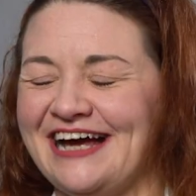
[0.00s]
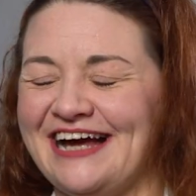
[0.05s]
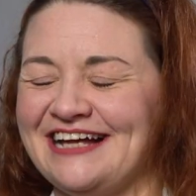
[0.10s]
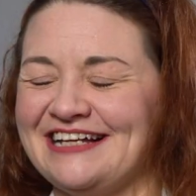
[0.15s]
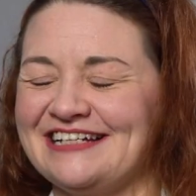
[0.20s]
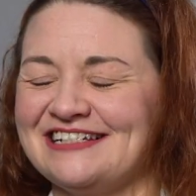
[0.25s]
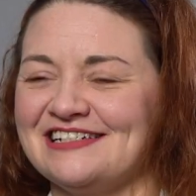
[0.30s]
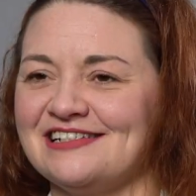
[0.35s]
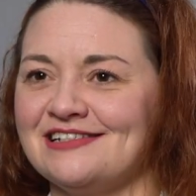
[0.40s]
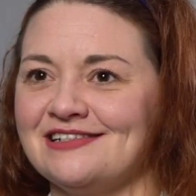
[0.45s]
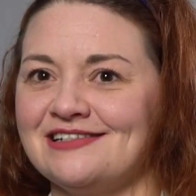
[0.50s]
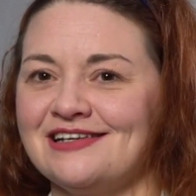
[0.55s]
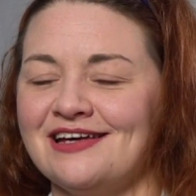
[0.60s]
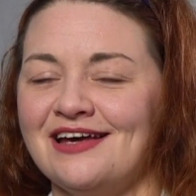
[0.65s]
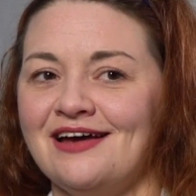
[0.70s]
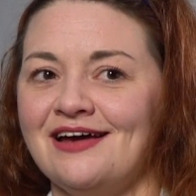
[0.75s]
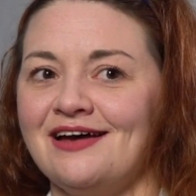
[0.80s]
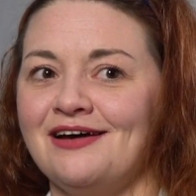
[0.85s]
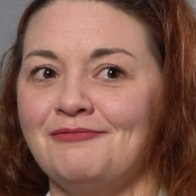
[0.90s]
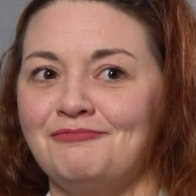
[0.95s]
and
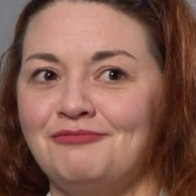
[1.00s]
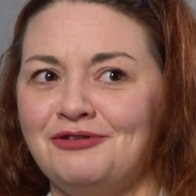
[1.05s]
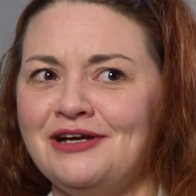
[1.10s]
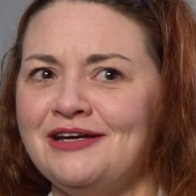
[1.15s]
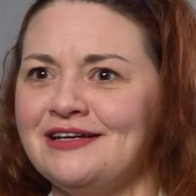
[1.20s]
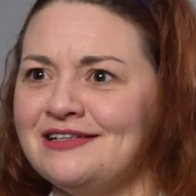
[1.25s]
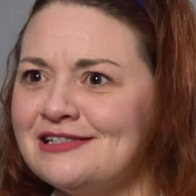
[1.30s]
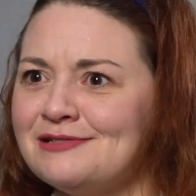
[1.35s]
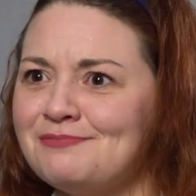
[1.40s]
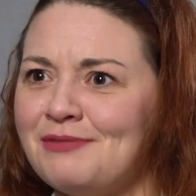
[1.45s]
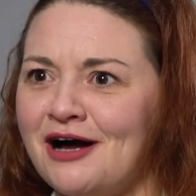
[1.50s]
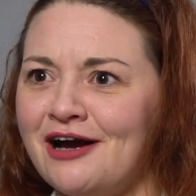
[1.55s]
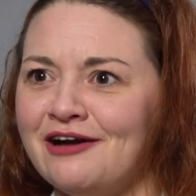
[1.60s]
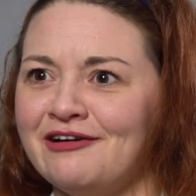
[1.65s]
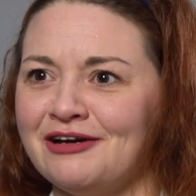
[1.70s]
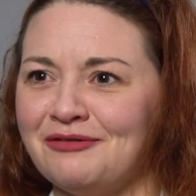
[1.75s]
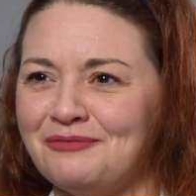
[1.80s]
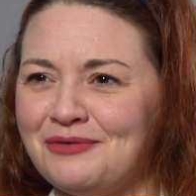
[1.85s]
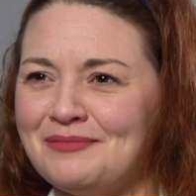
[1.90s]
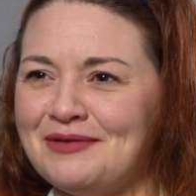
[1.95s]
pretty
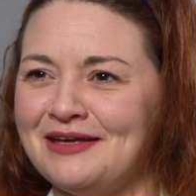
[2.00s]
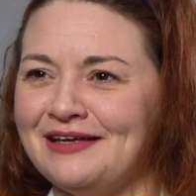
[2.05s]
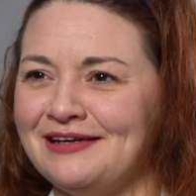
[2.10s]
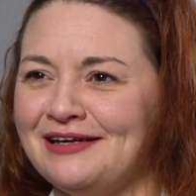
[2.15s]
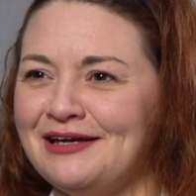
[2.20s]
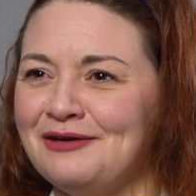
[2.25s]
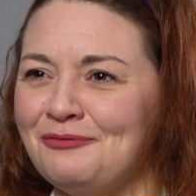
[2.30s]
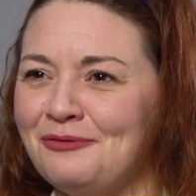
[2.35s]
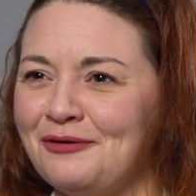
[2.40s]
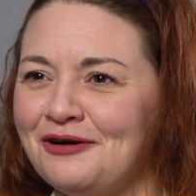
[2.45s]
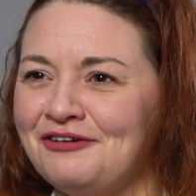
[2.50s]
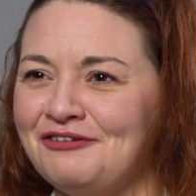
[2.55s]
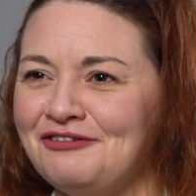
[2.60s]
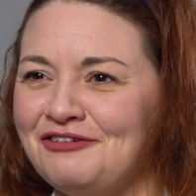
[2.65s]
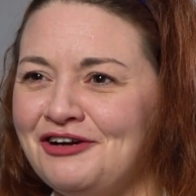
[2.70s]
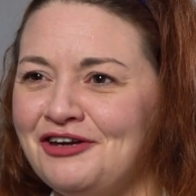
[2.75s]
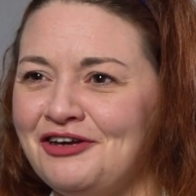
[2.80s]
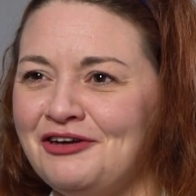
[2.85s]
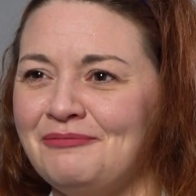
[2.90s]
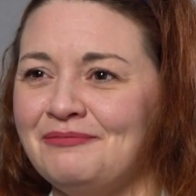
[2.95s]
inspiring women in one
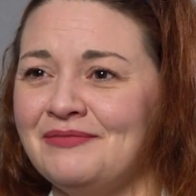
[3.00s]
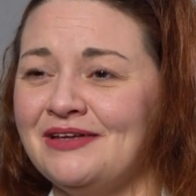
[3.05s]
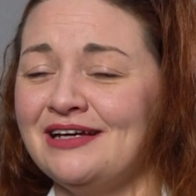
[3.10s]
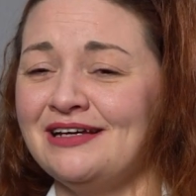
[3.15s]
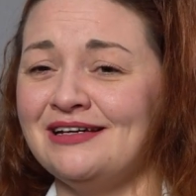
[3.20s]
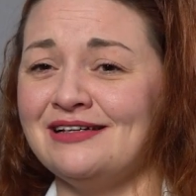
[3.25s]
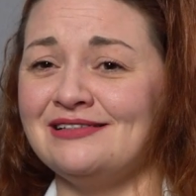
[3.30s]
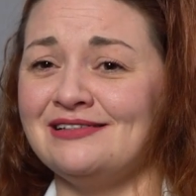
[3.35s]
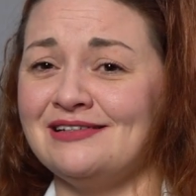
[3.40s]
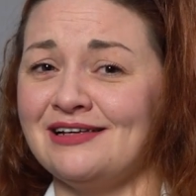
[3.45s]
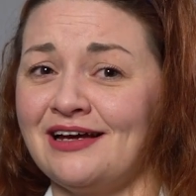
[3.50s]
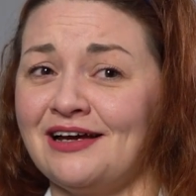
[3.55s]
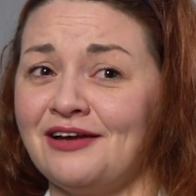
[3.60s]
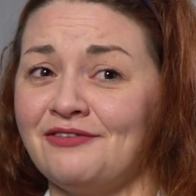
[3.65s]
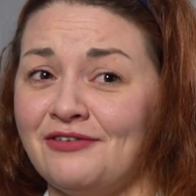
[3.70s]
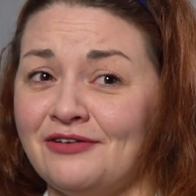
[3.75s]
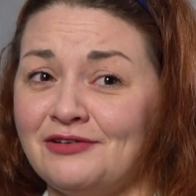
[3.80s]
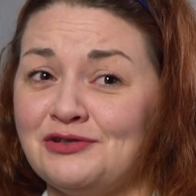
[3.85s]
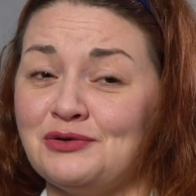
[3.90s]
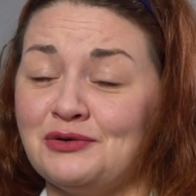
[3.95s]
room to kind
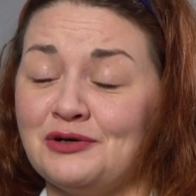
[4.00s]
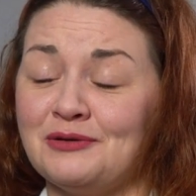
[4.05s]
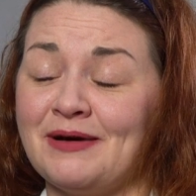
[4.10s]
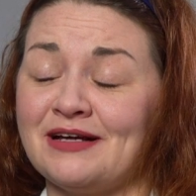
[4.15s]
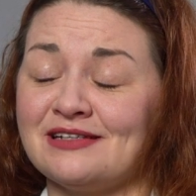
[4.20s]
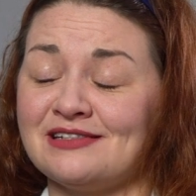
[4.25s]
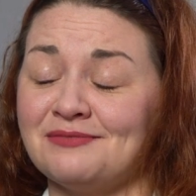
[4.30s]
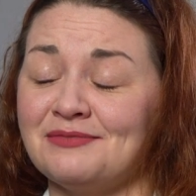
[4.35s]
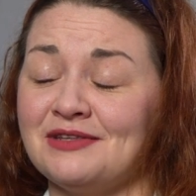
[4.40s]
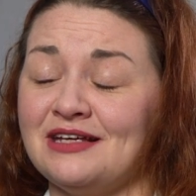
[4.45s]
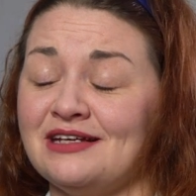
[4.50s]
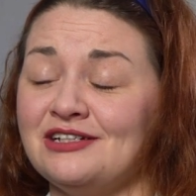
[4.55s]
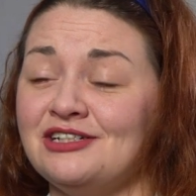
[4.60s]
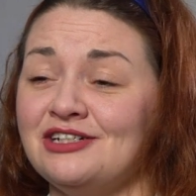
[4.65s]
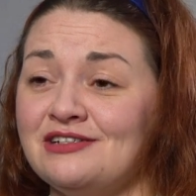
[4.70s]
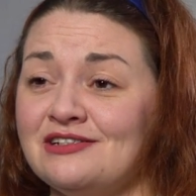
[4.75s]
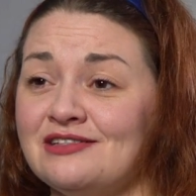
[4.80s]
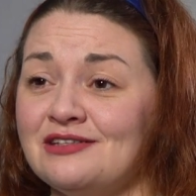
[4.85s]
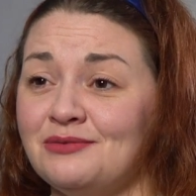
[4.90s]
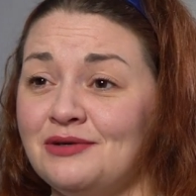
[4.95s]
of talk about some of the
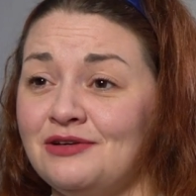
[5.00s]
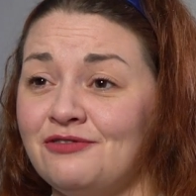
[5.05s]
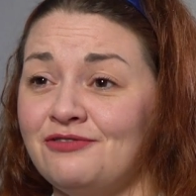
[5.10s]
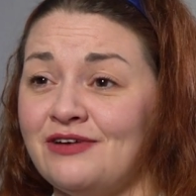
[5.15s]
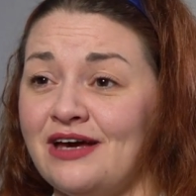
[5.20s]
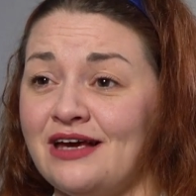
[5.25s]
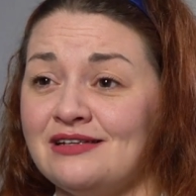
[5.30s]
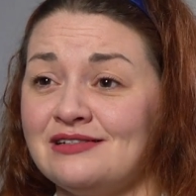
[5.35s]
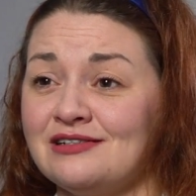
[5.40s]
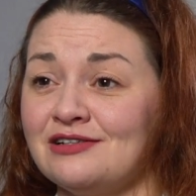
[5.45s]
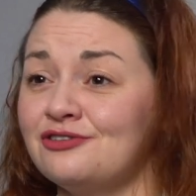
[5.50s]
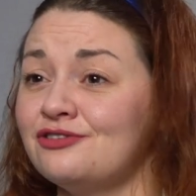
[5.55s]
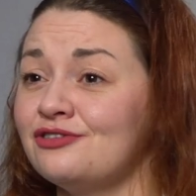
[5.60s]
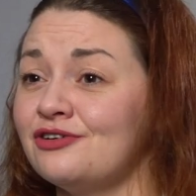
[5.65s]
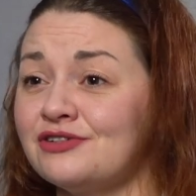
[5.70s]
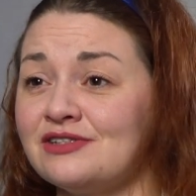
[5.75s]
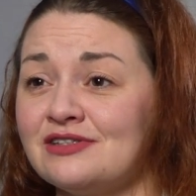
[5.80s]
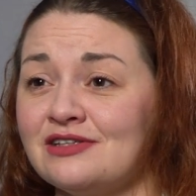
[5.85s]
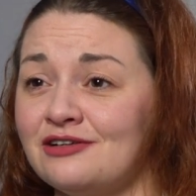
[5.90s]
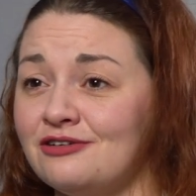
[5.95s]
issues that we've faced
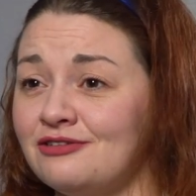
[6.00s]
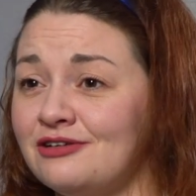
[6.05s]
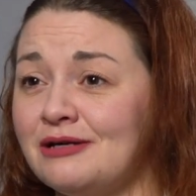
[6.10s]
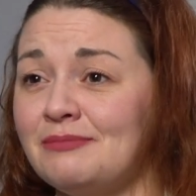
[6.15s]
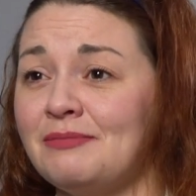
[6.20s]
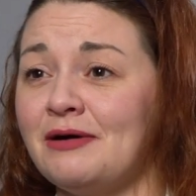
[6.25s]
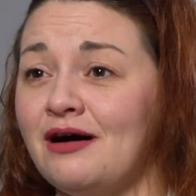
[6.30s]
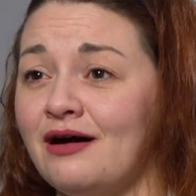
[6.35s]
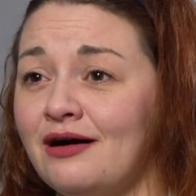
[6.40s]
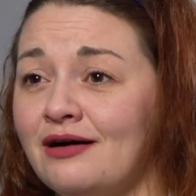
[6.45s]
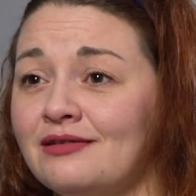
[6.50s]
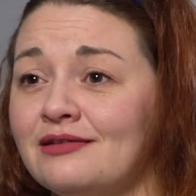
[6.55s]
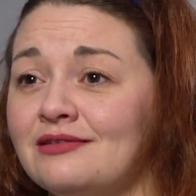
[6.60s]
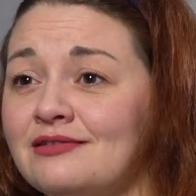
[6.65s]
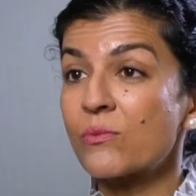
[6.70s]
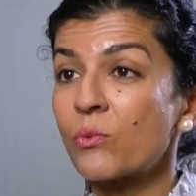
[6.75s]
across the career path.